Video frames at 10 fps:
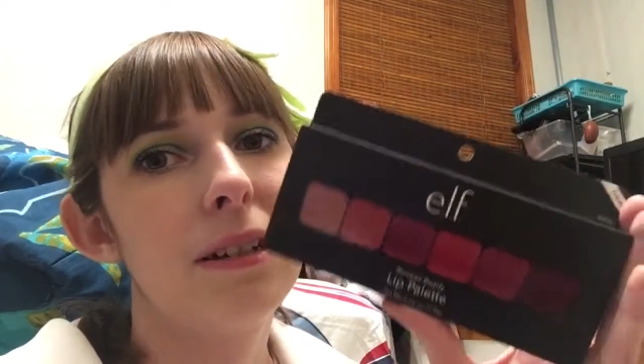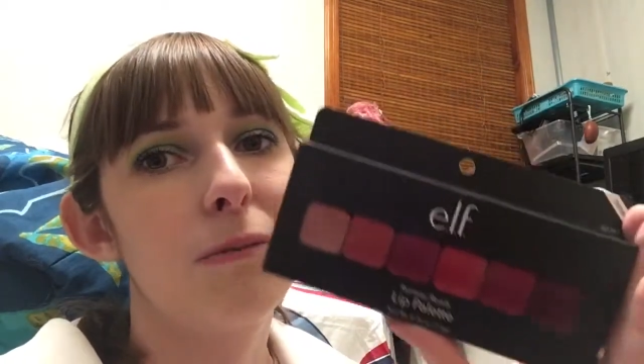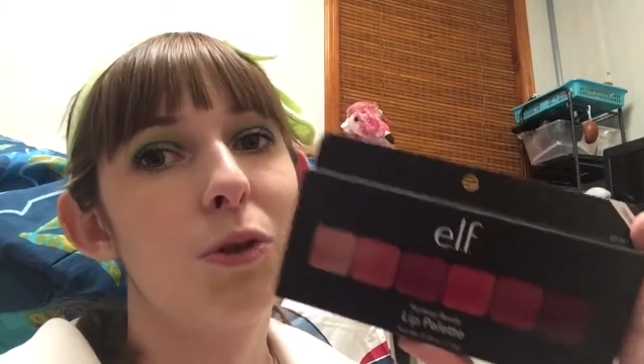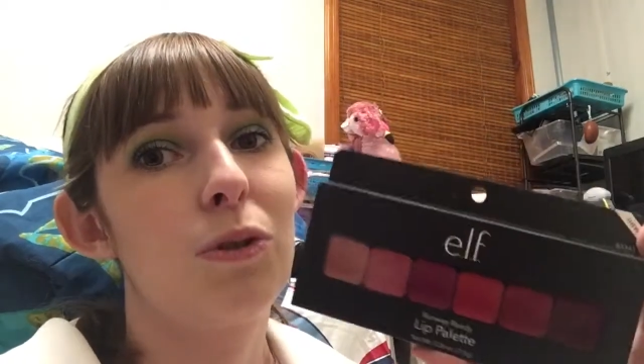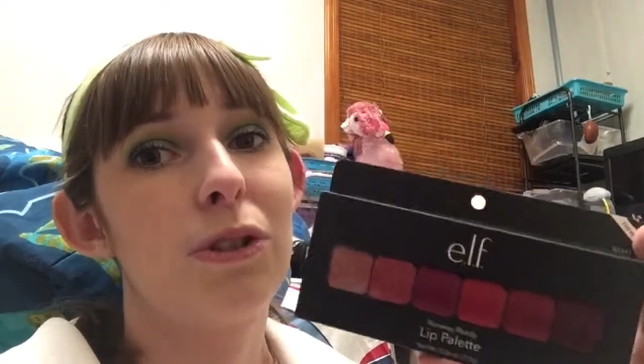
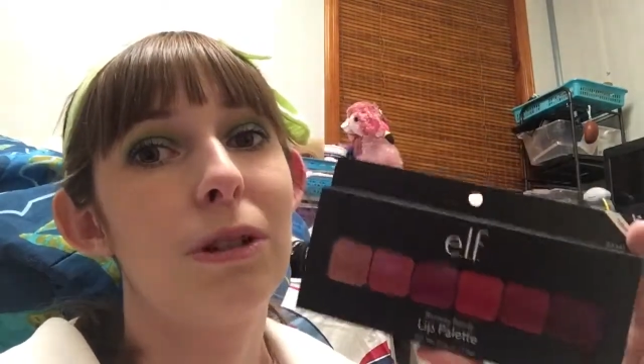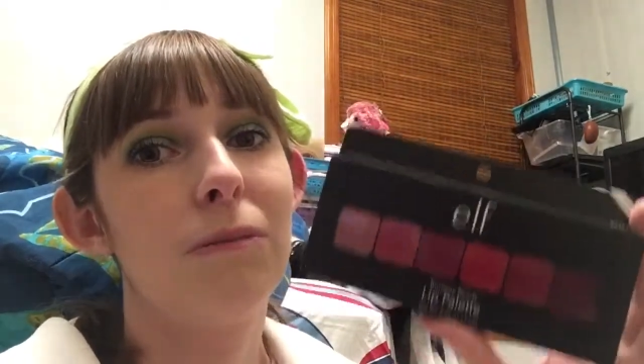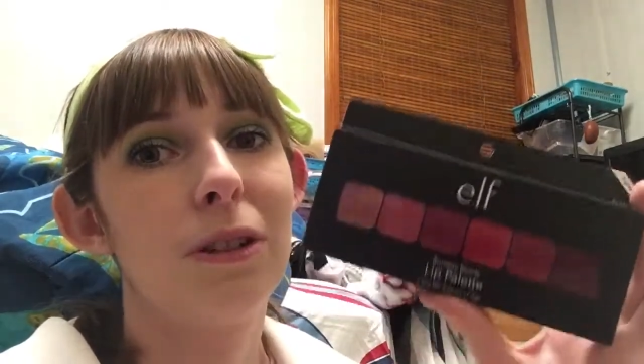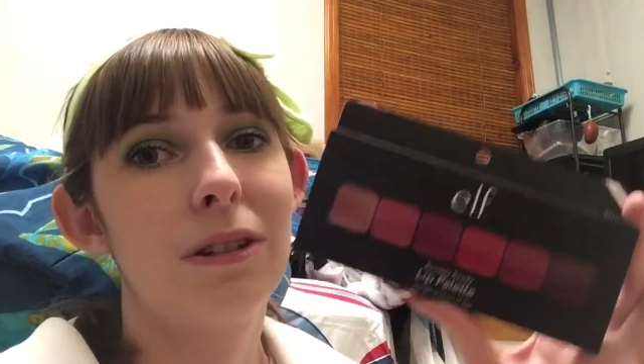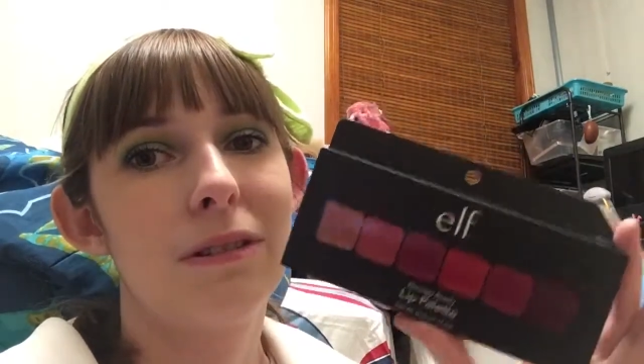I'm sure
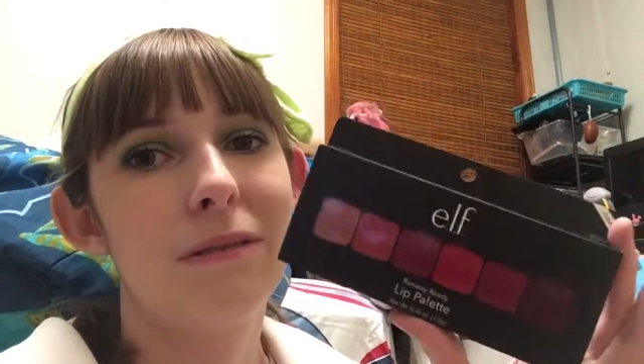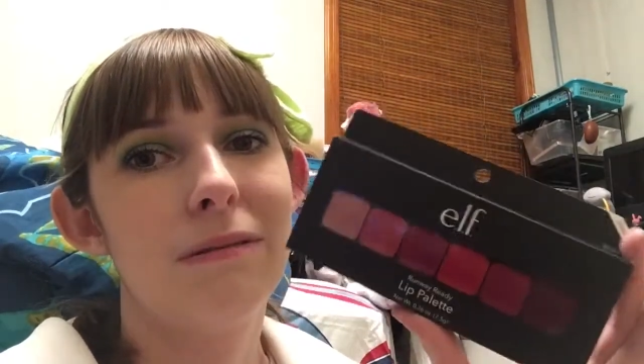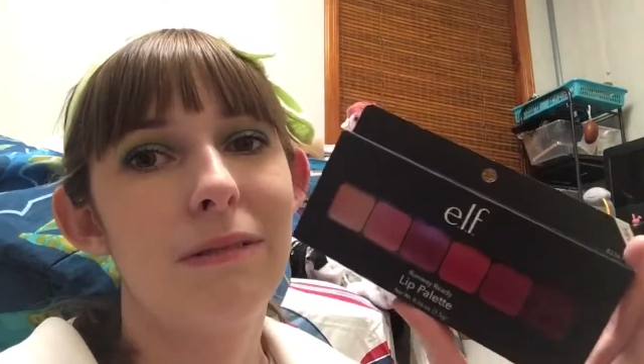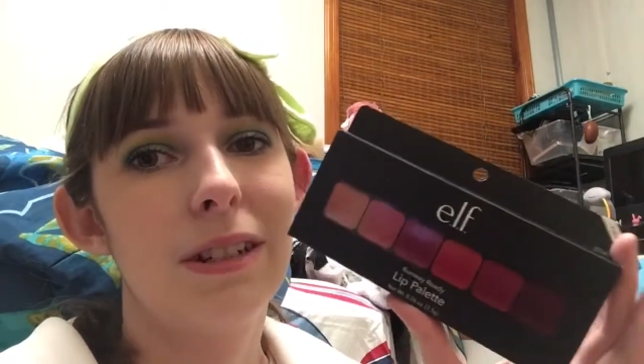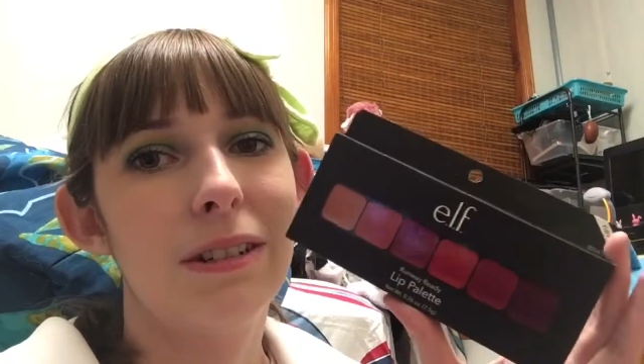someone,
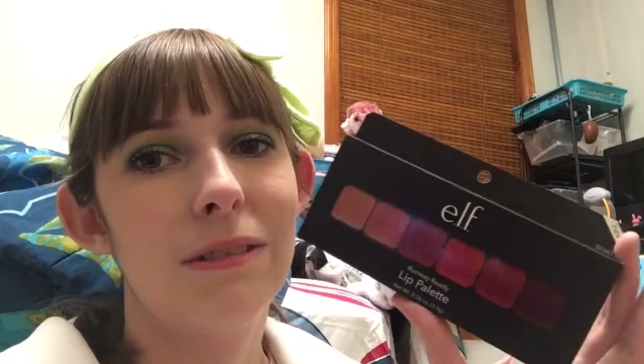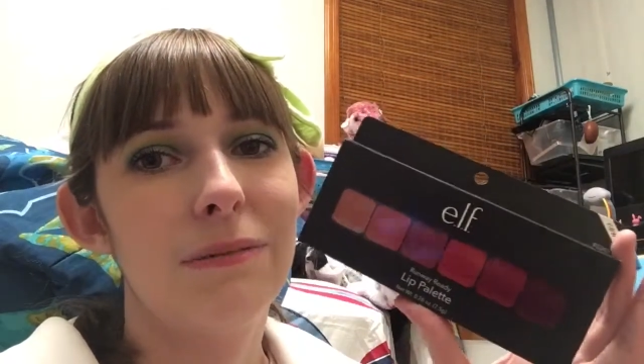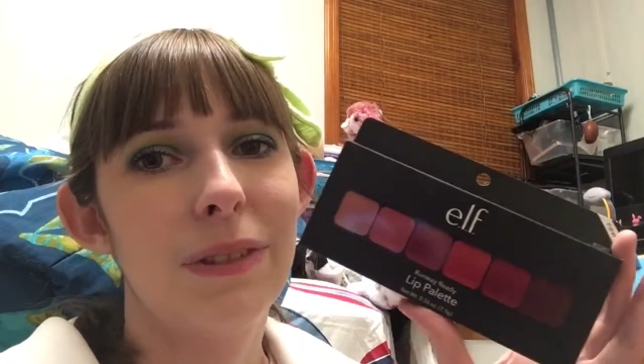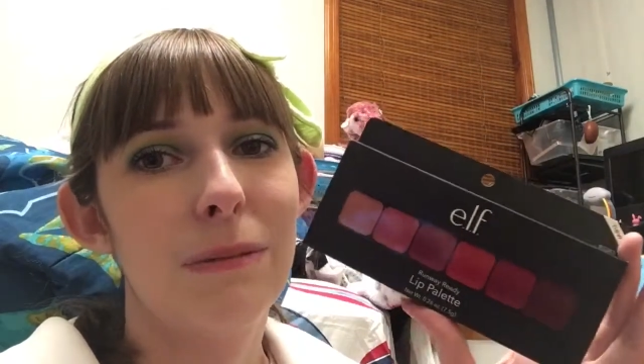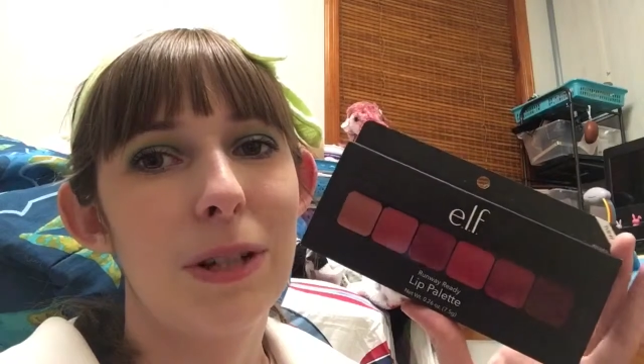you know,
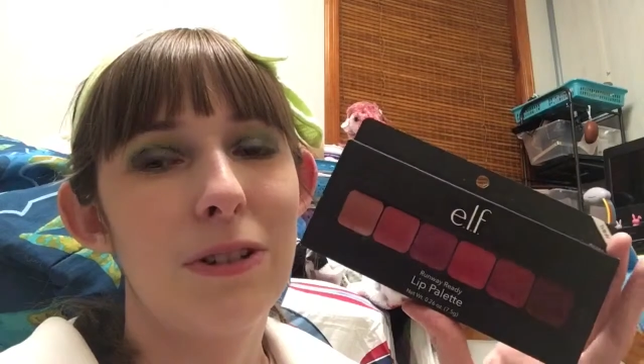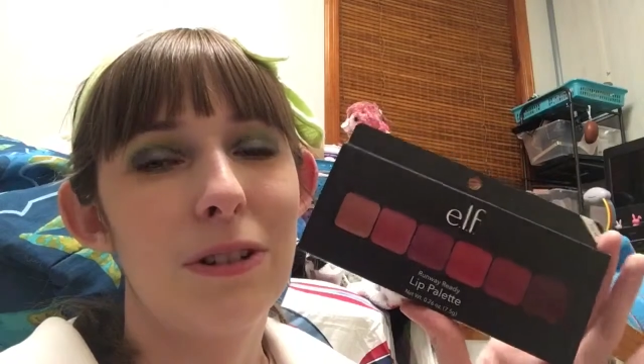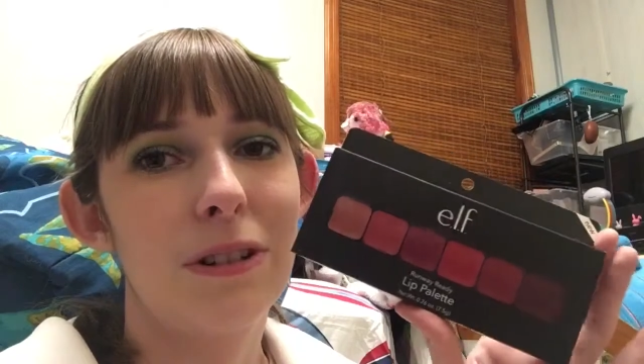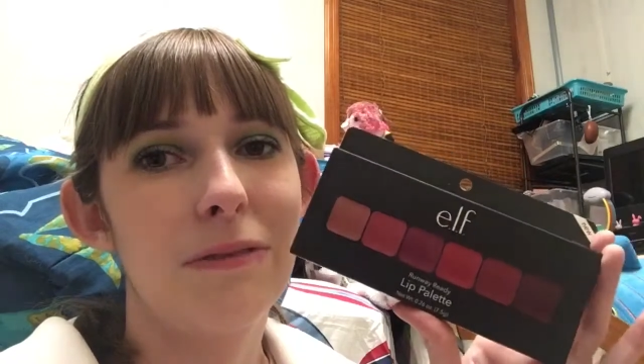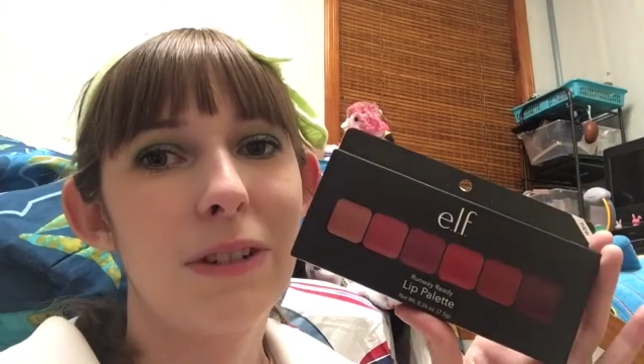in my
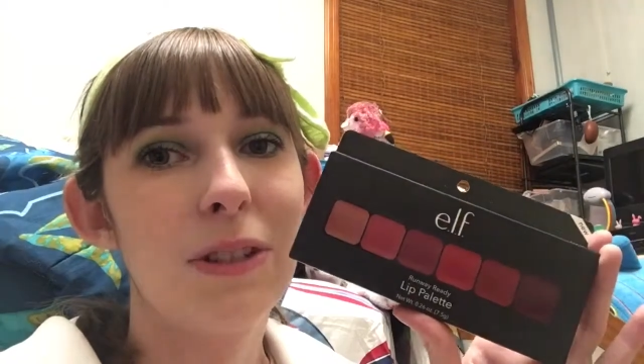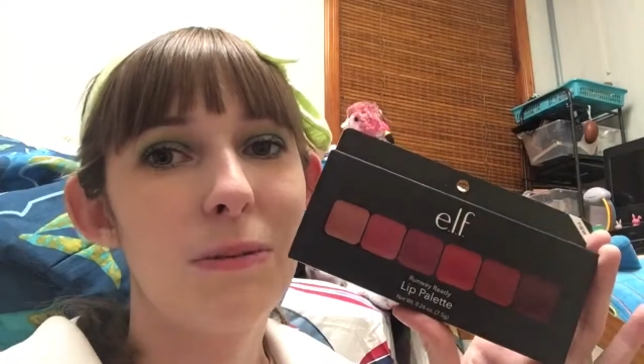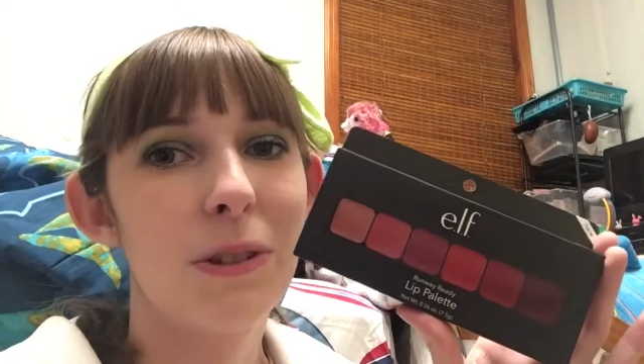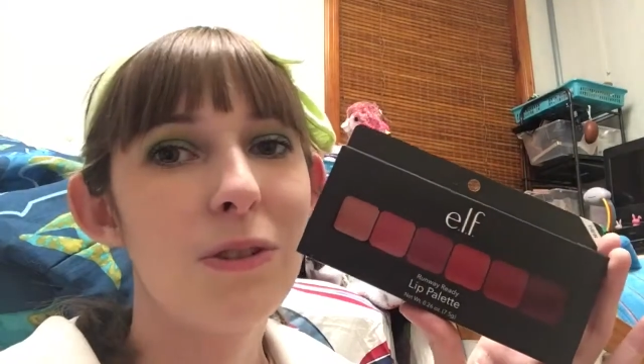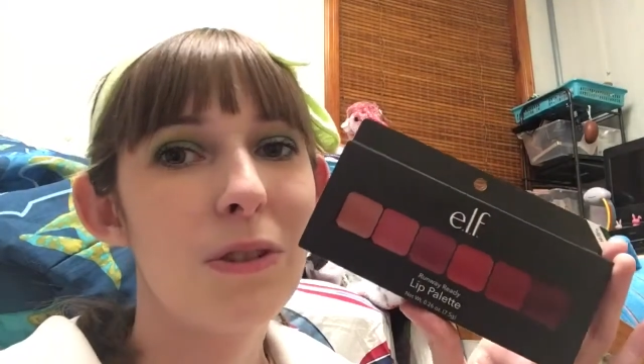circle of friends
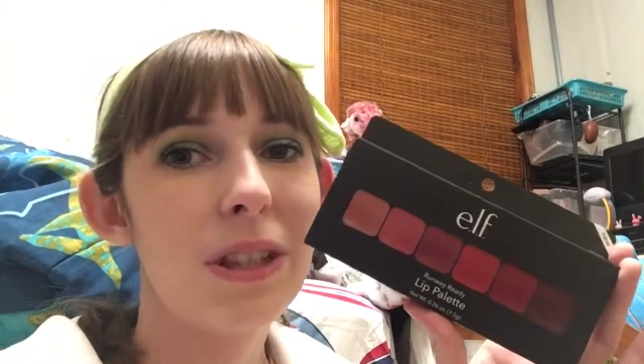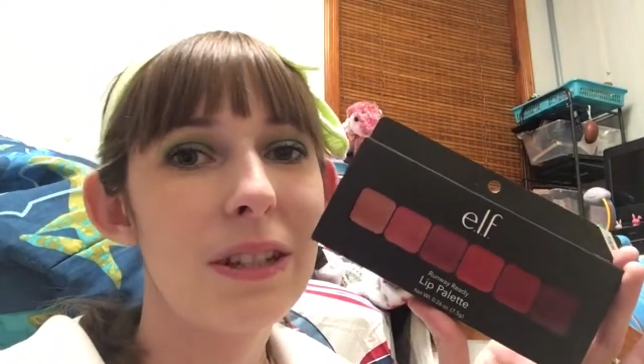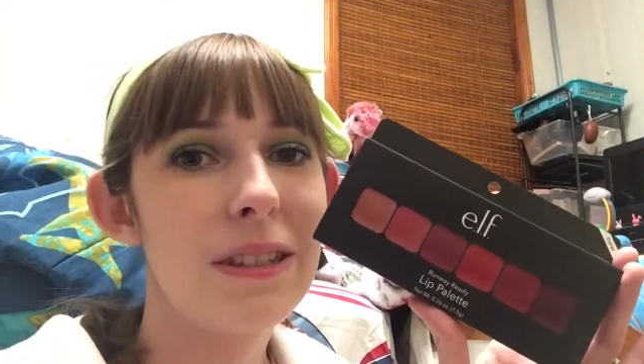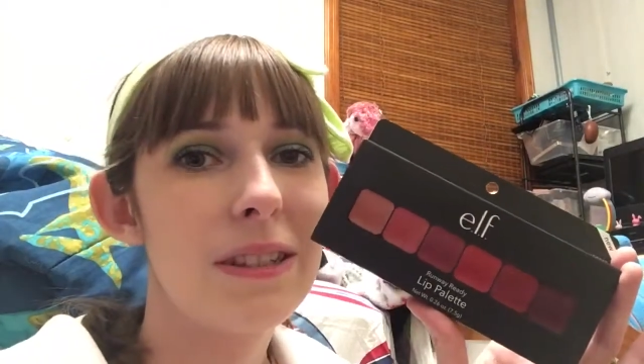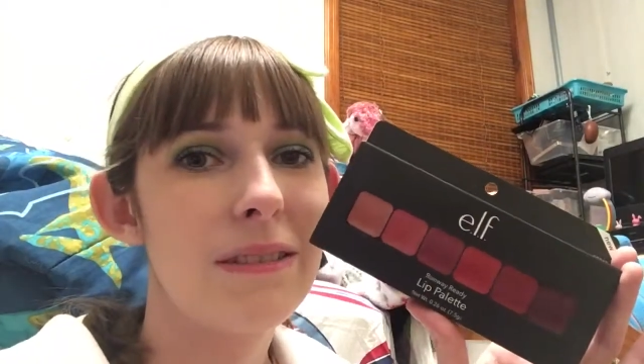will enjoy
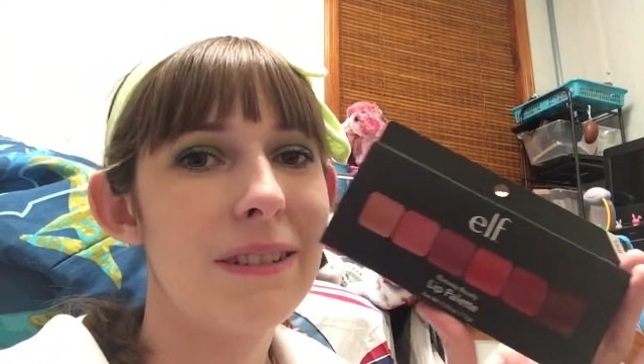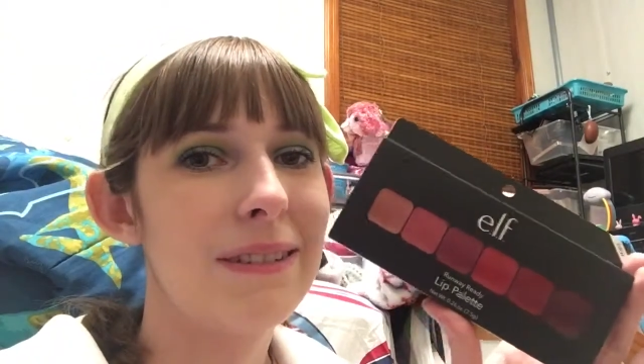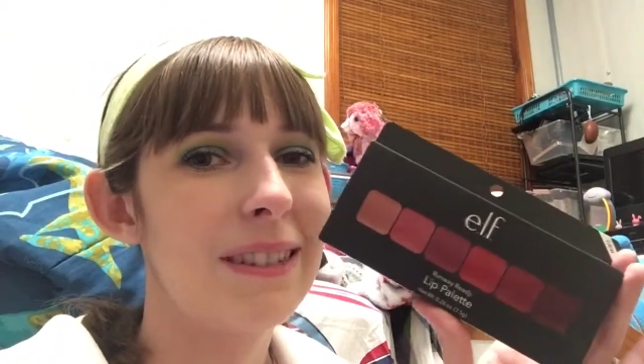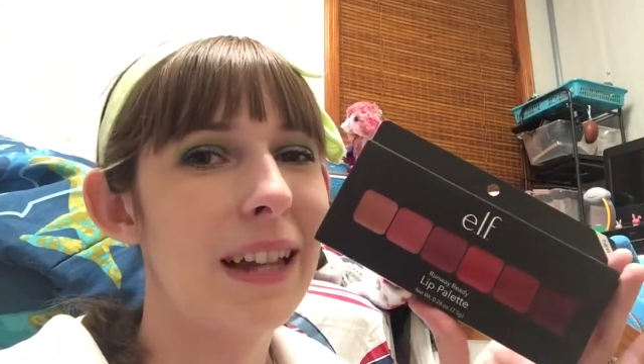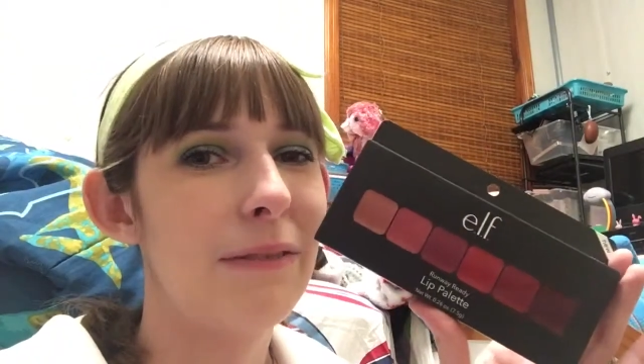this.
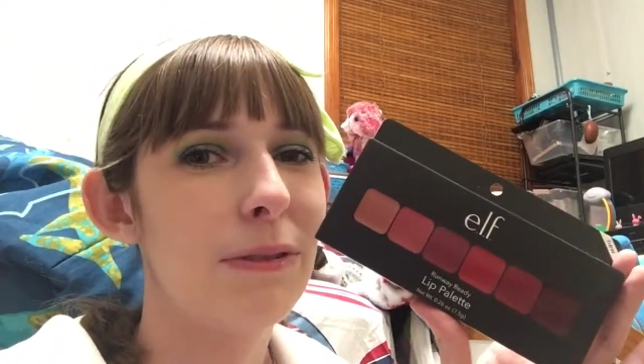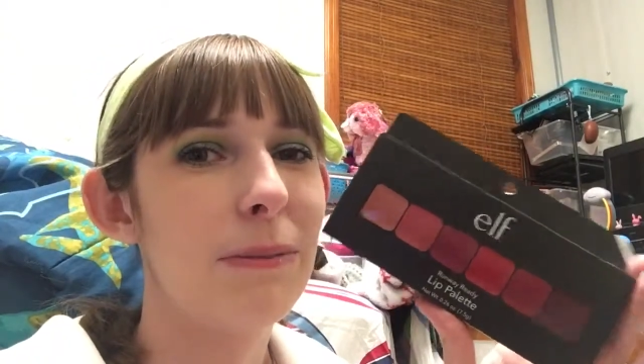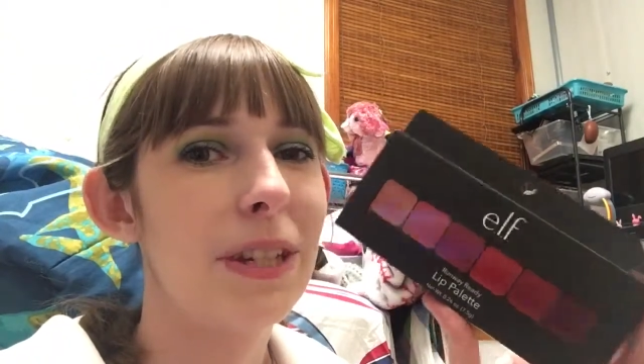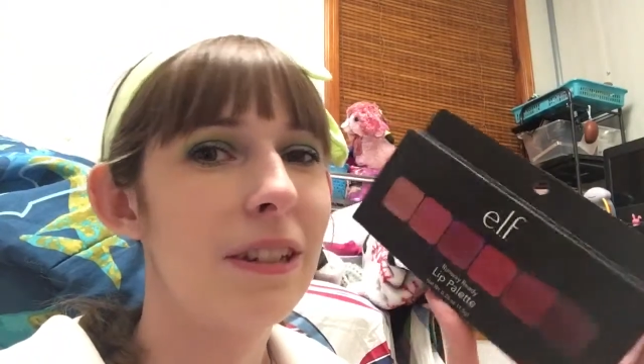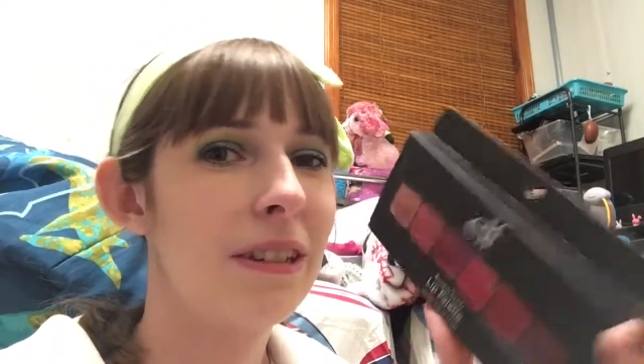It's not for
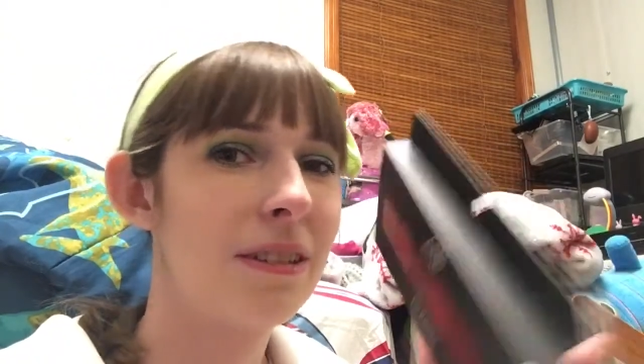me.